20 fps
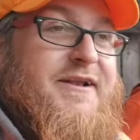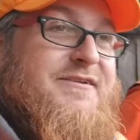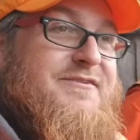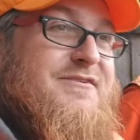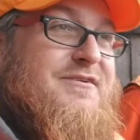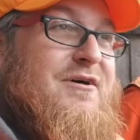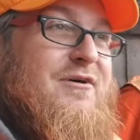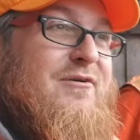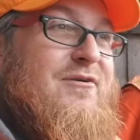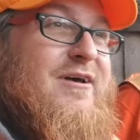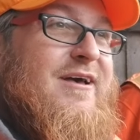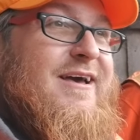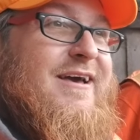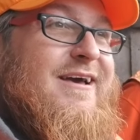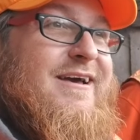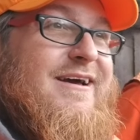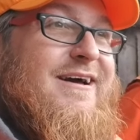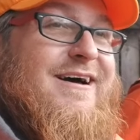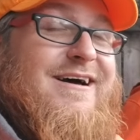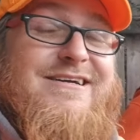so
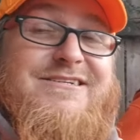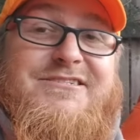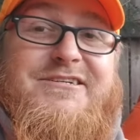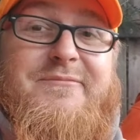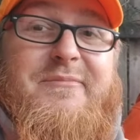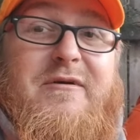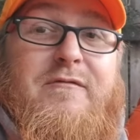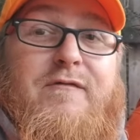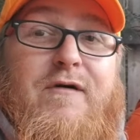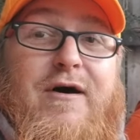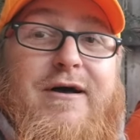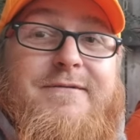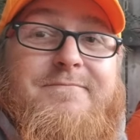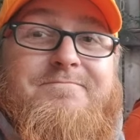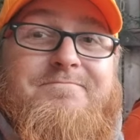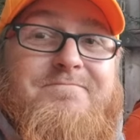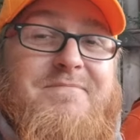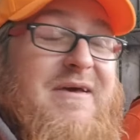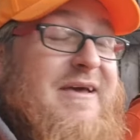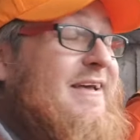uh, it should be fun
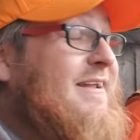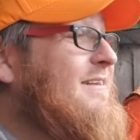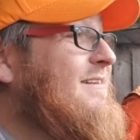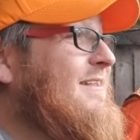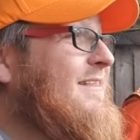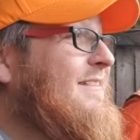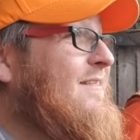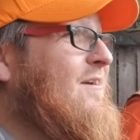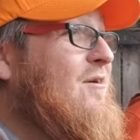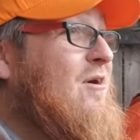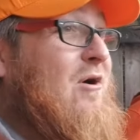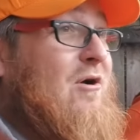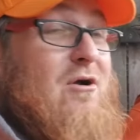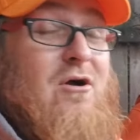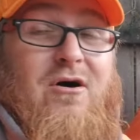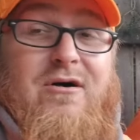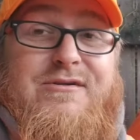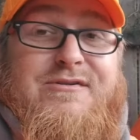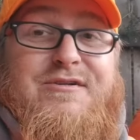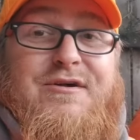and there are
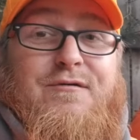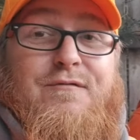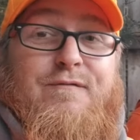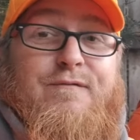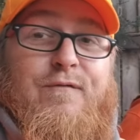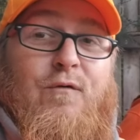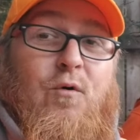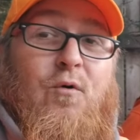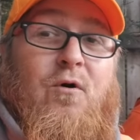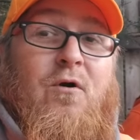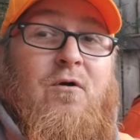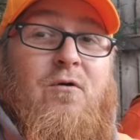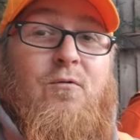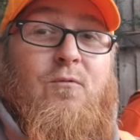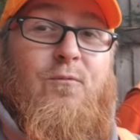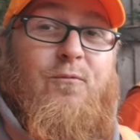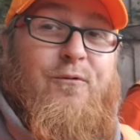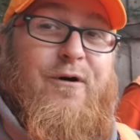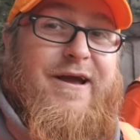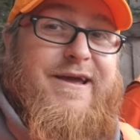also four
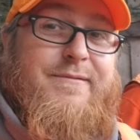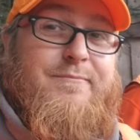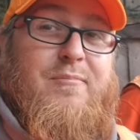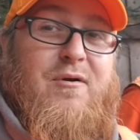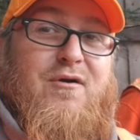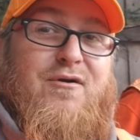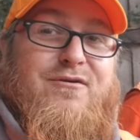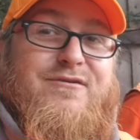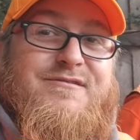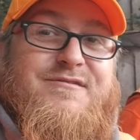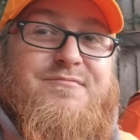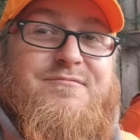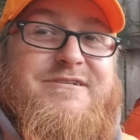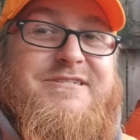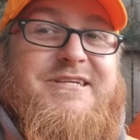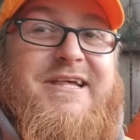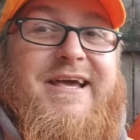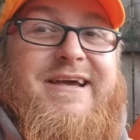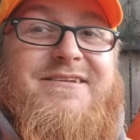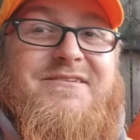white birds
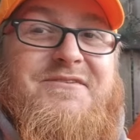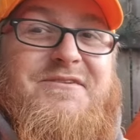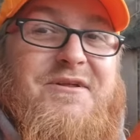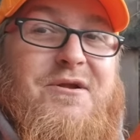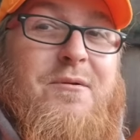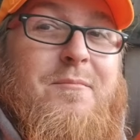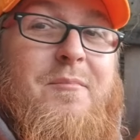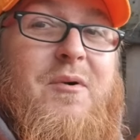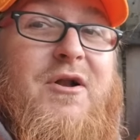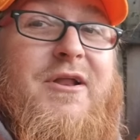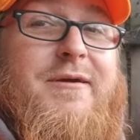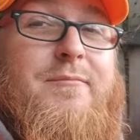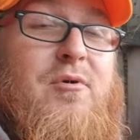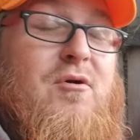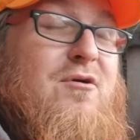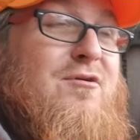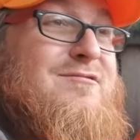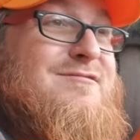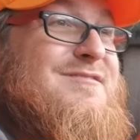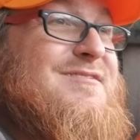which they consider money
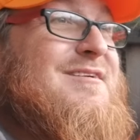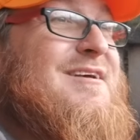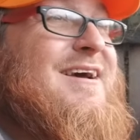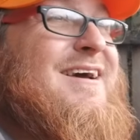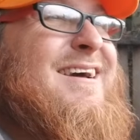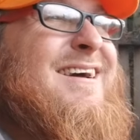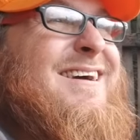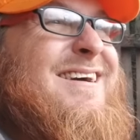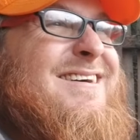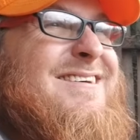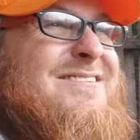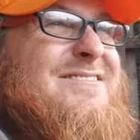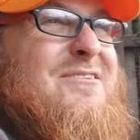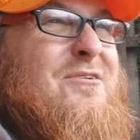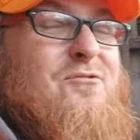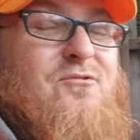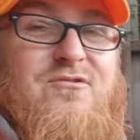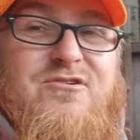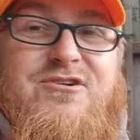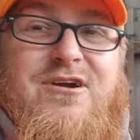birds
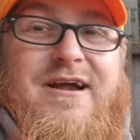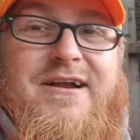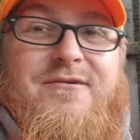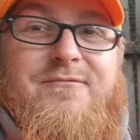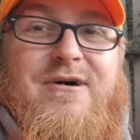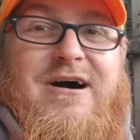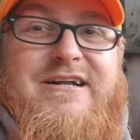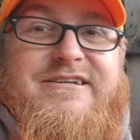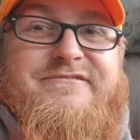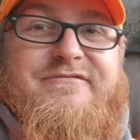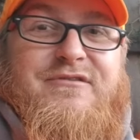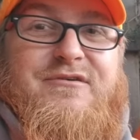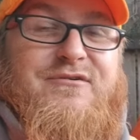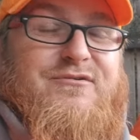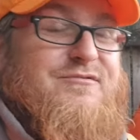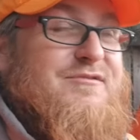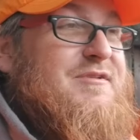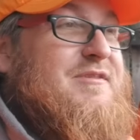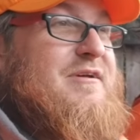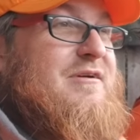so we're trying to watch for
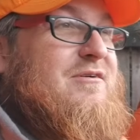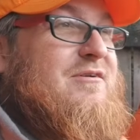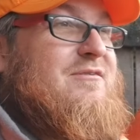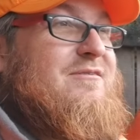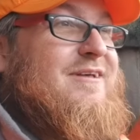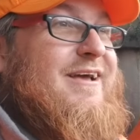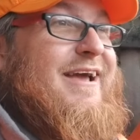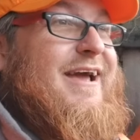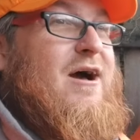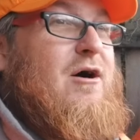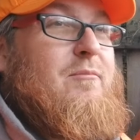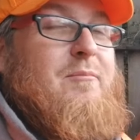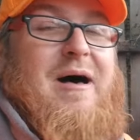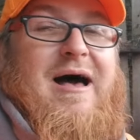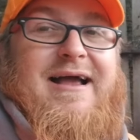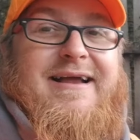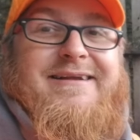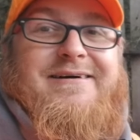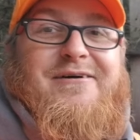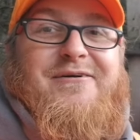those they're like
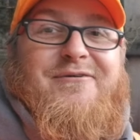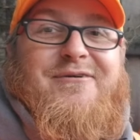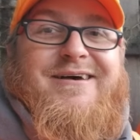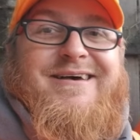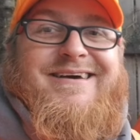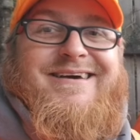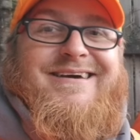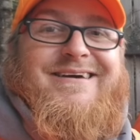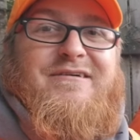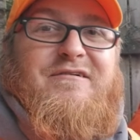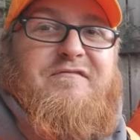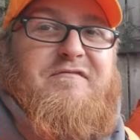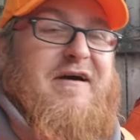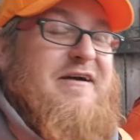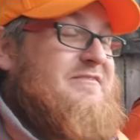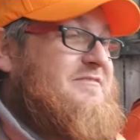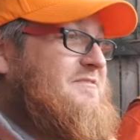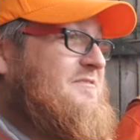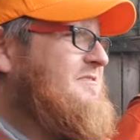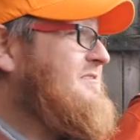albino
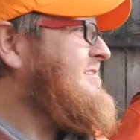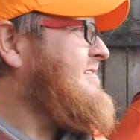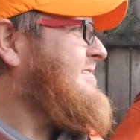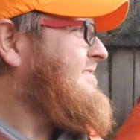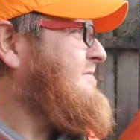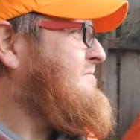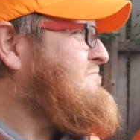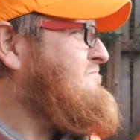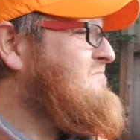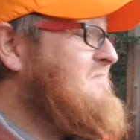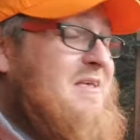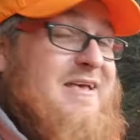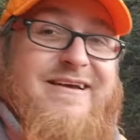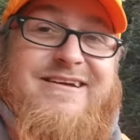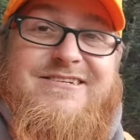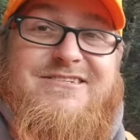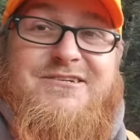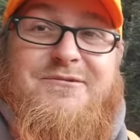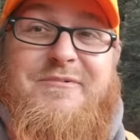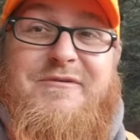pheasants
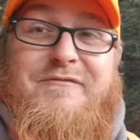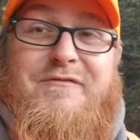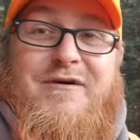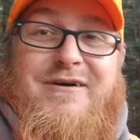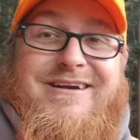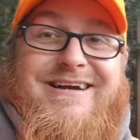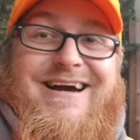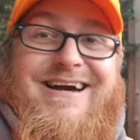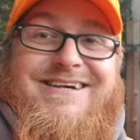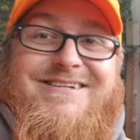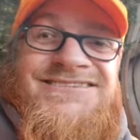should be fun, guys.